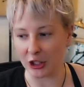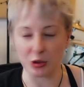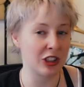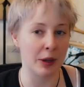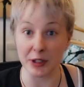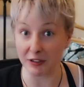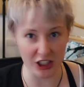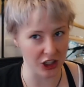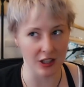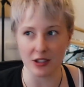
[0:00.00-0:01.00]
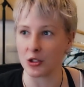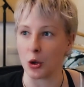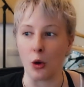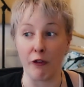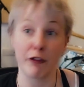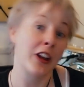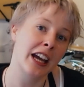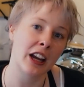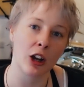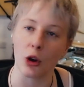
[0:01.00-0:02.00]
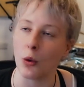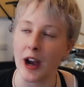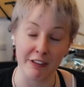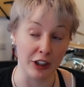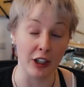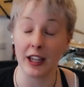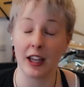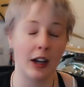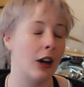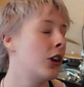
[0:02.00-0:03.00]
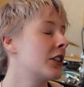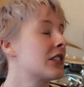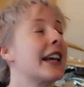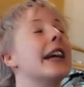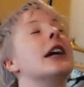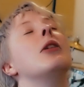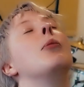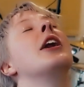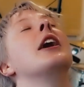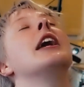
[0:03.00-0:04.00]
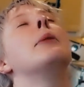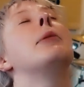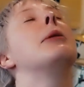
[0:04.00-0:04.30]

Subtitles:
subdivisions or feel or whatever. Honestly, when I hear